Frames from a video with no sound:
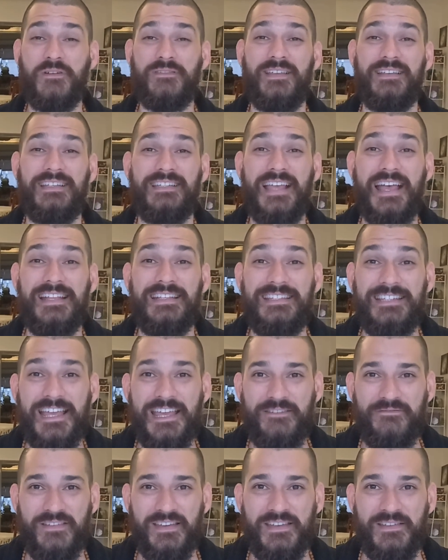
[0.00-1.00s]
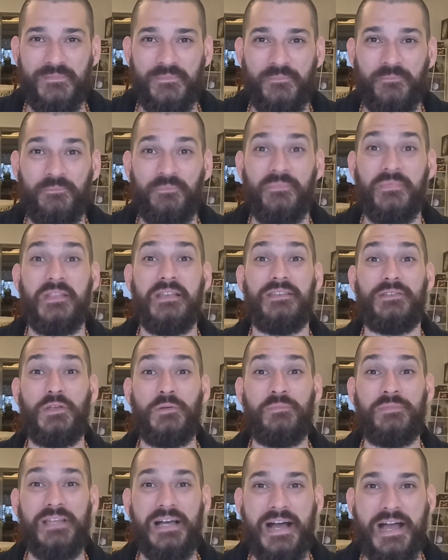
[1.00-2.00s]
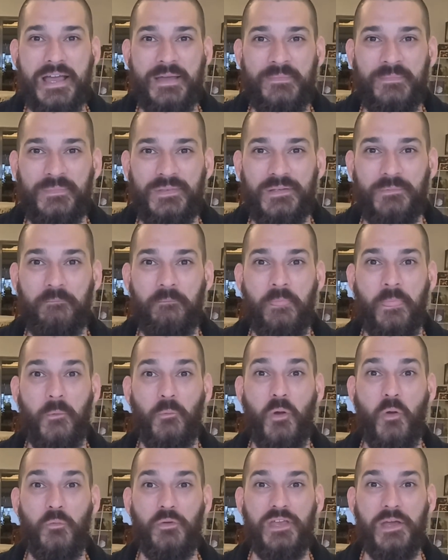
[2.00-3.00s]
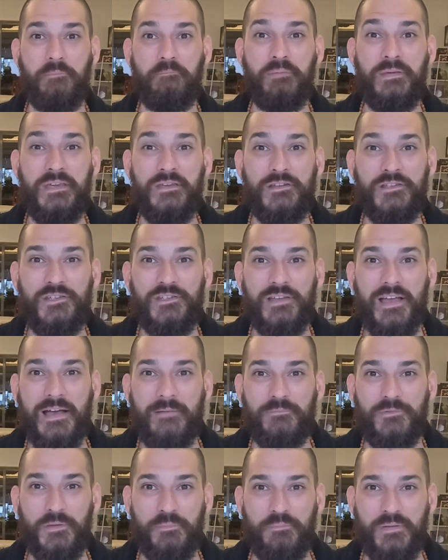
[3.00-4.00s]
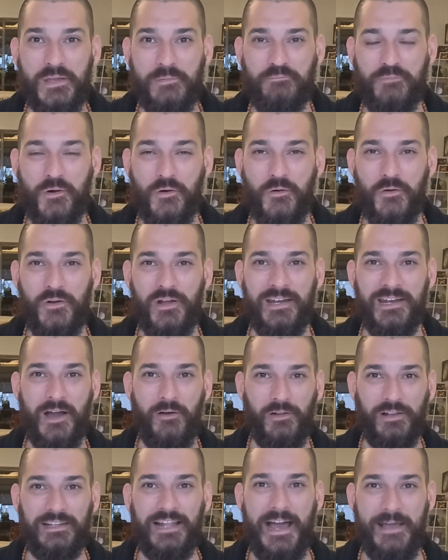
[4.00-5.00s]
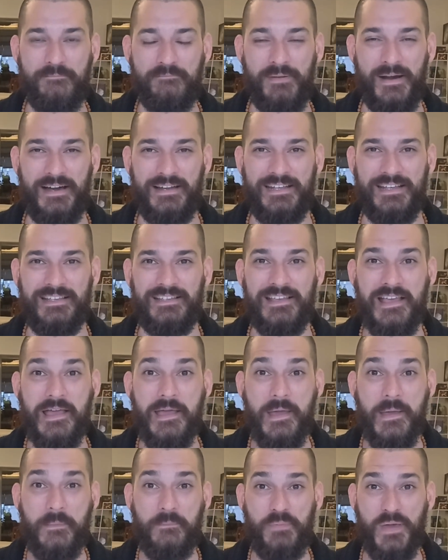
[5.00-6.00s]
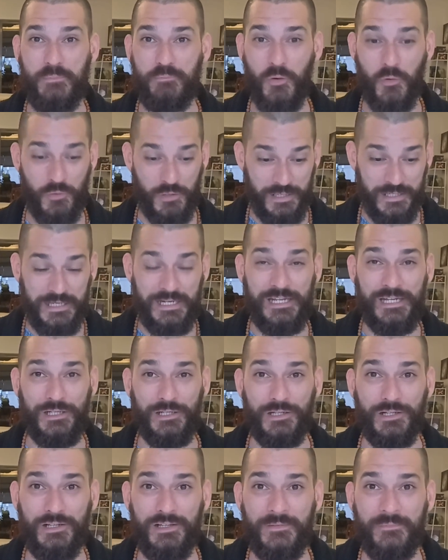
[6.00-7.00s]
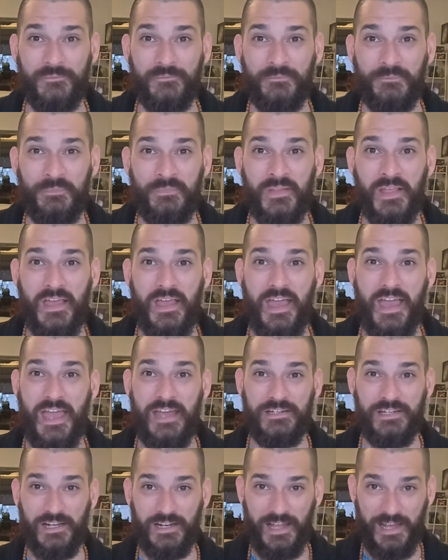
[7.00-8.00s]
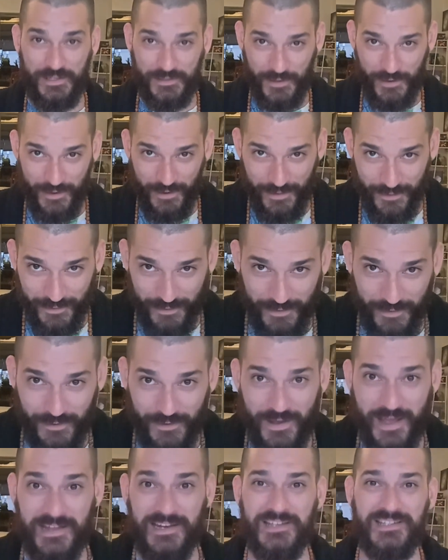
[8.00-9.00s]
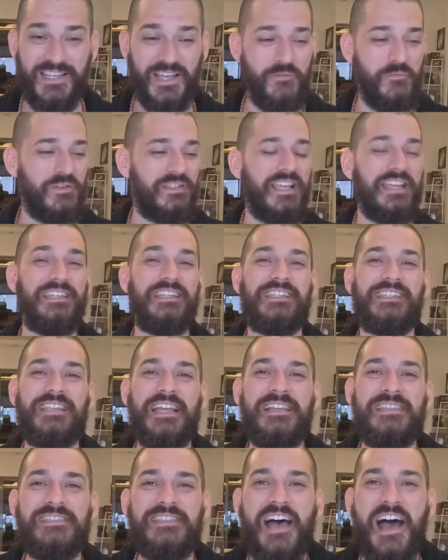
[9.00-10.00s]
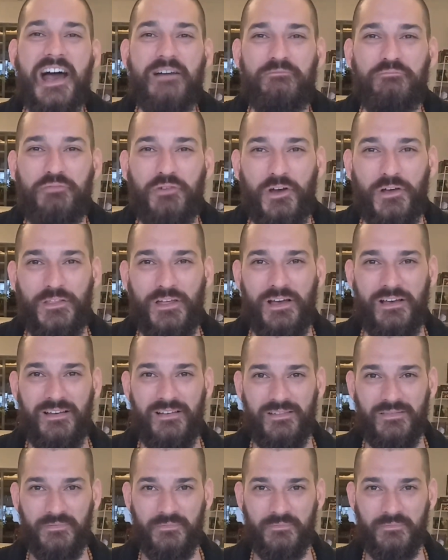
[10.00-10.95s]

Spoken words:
they said, David, sometimes when we appear to people in our light bodies, people kneel and they're like, oh, and we say, stand up, brother.